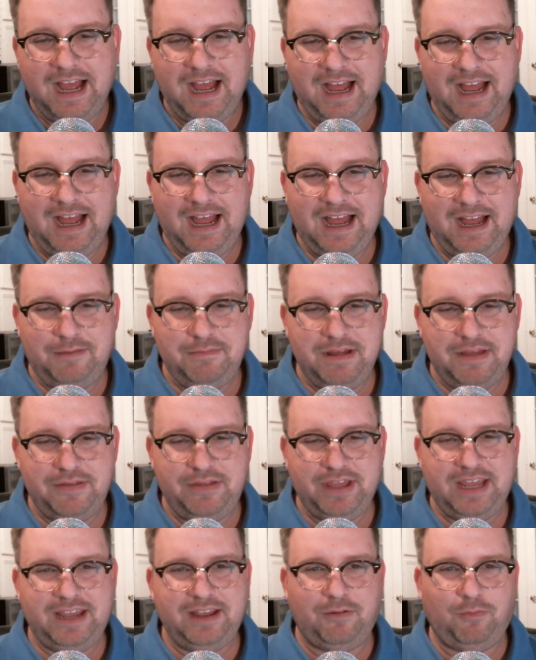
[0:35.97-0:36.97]
Um,
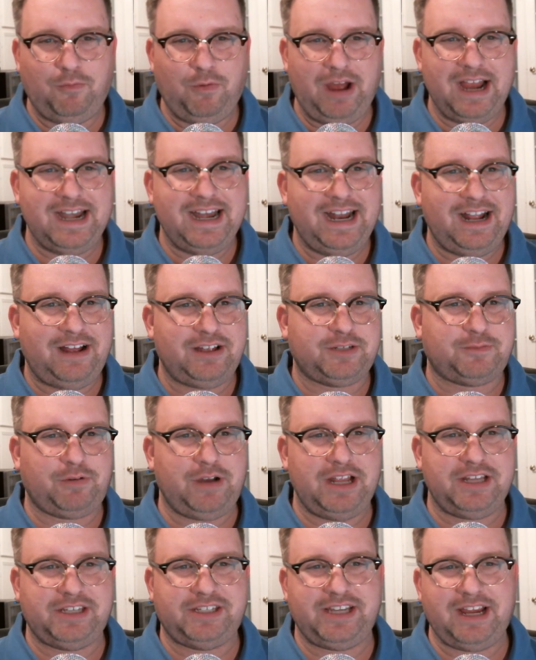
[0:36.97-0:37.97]
the White House
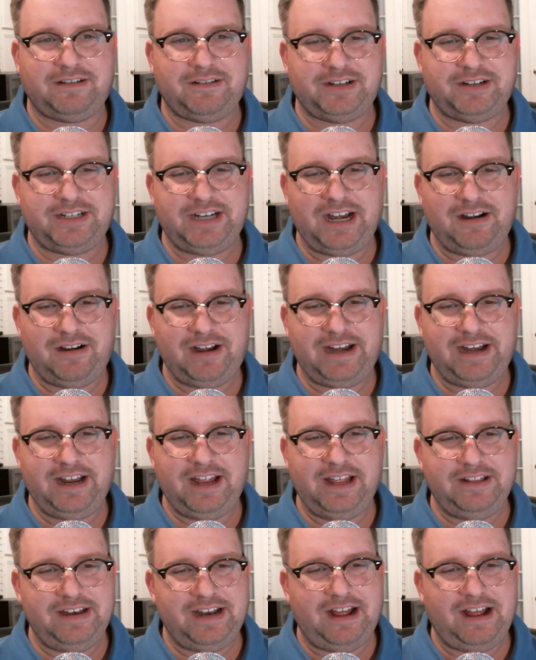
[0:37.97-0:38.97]
press secretary,
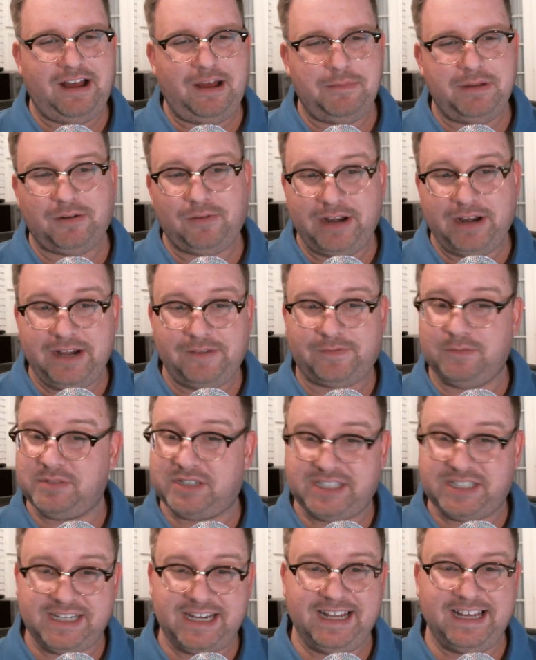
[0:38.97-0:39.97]
uh, now I'm going to read from
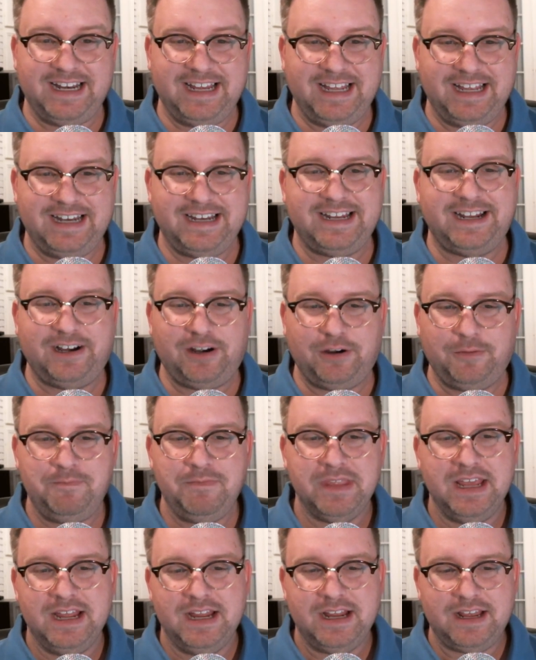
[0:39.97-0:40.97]
CNN here.
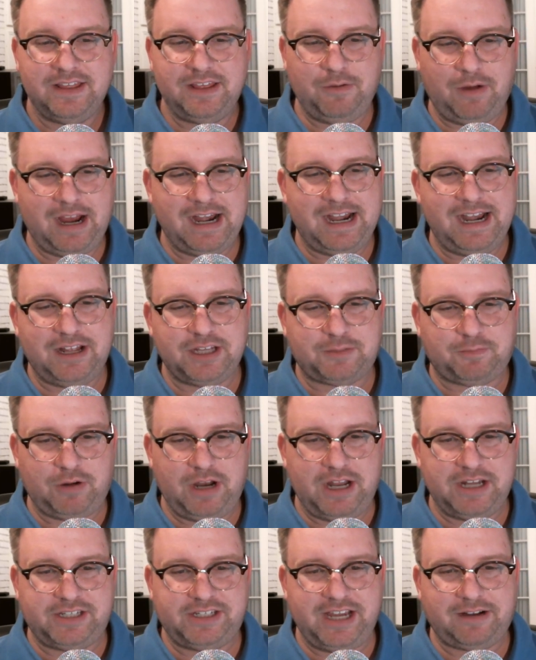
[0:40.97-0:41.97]
The White House
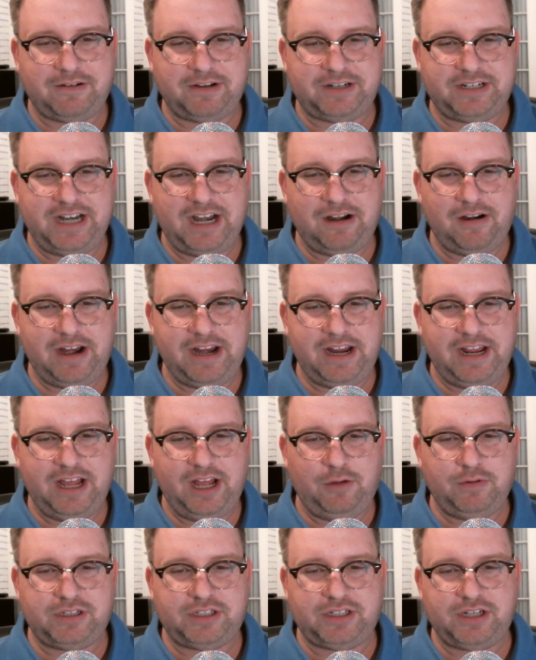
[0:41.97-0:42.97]
press secretary
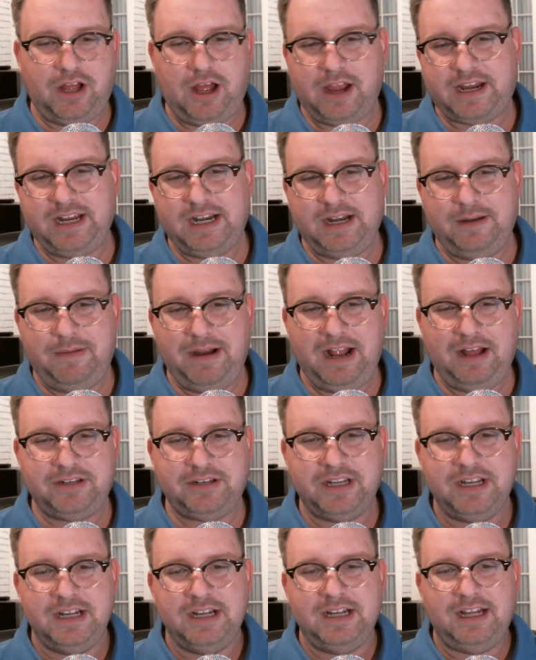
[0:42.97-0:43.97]
uh, was talking
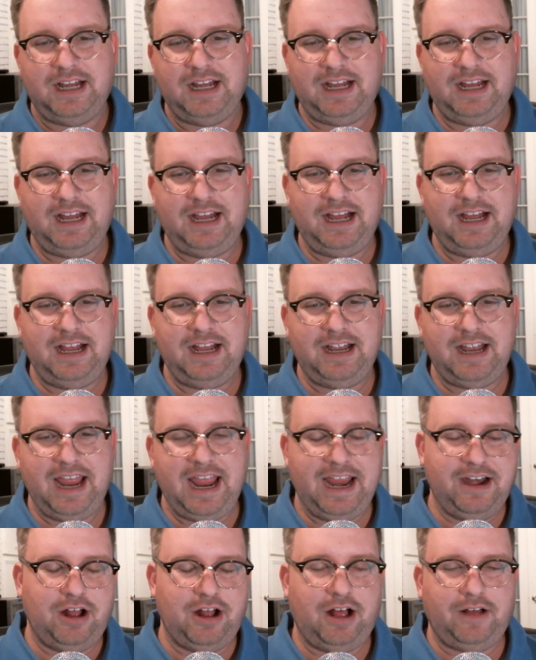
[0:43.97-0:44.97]
about uh,
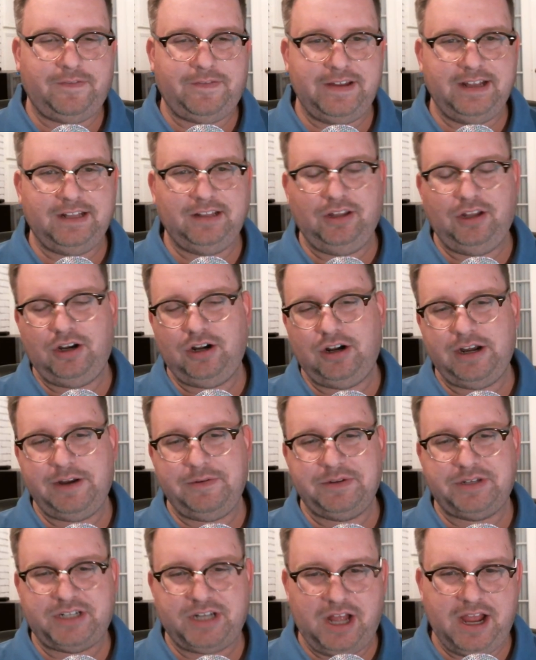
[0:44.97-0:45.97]
Adolf Hitler. He
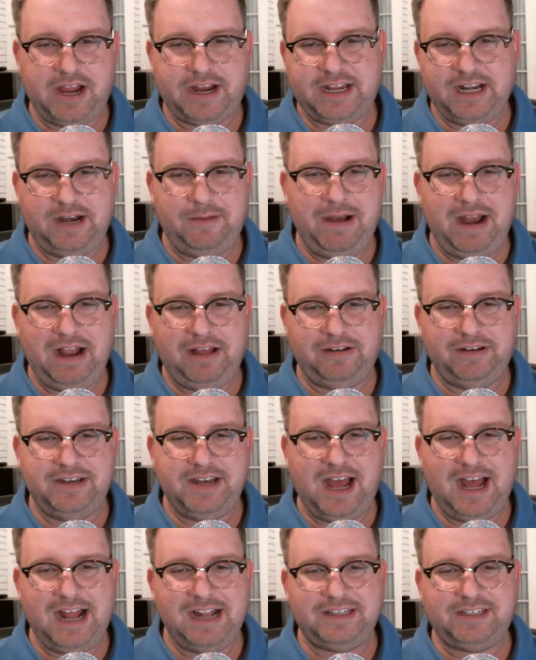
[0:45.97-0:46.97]
was talking about
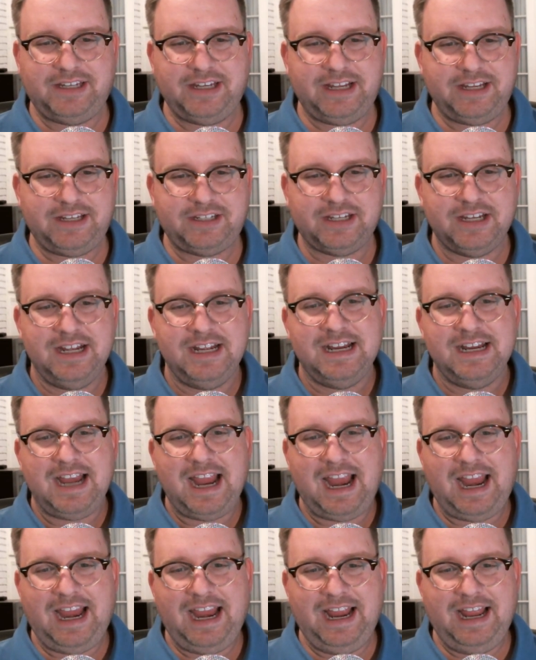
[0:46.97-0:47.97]
Nazis,
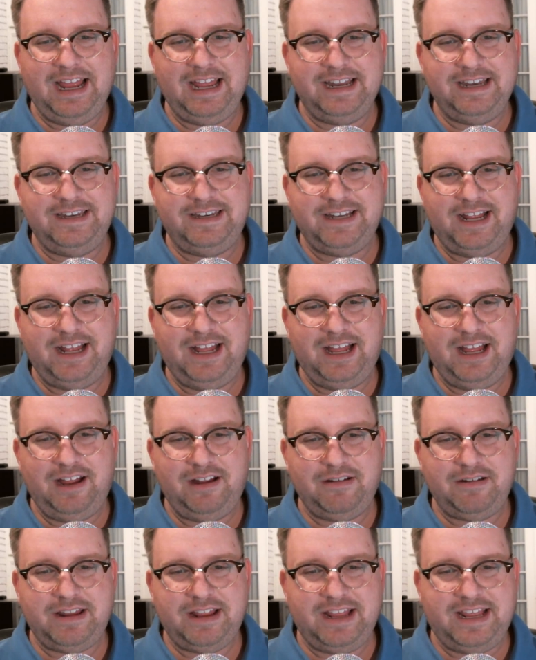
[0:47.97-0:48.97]
and
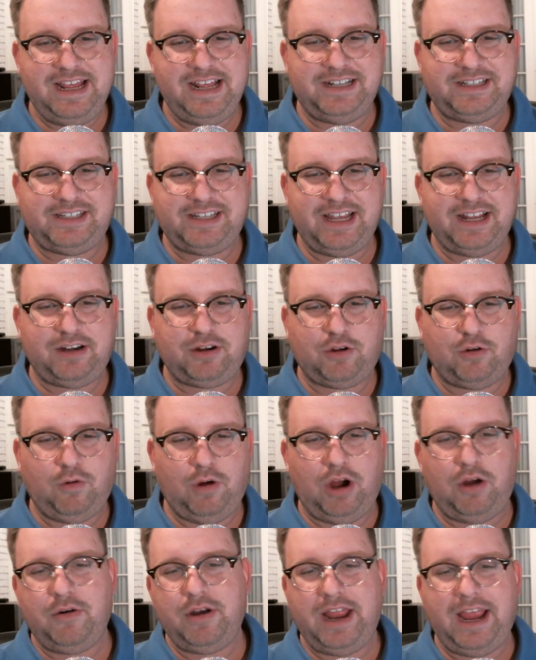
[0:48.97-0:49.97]
uh, he said,
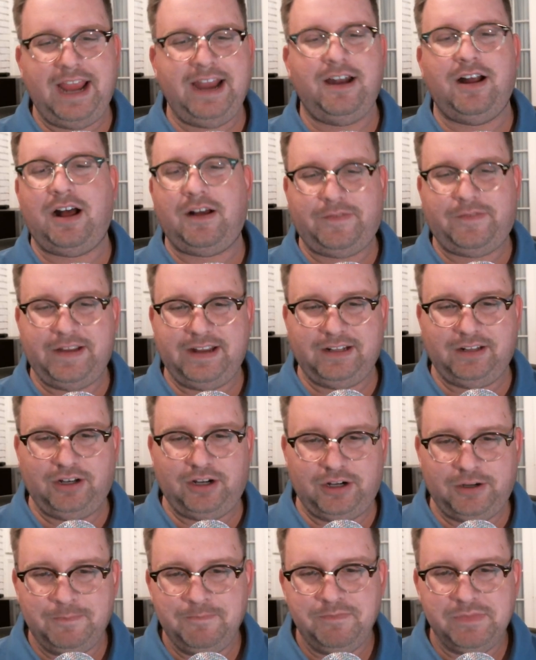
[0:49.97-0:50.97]
"quote Adolf
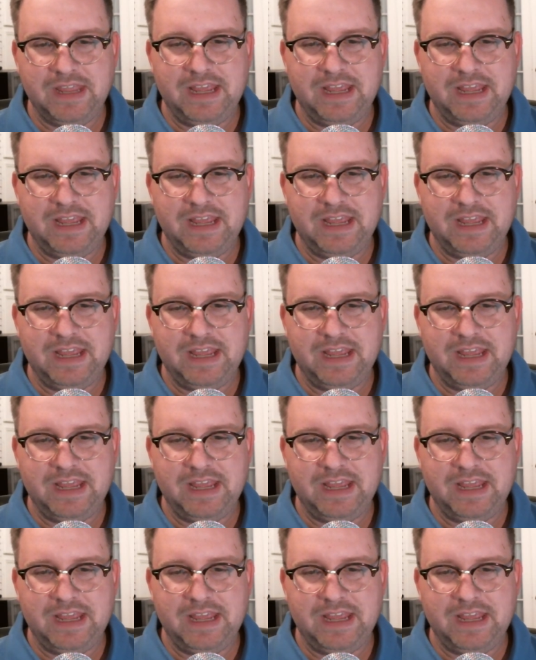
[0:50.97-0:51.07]
Hitler."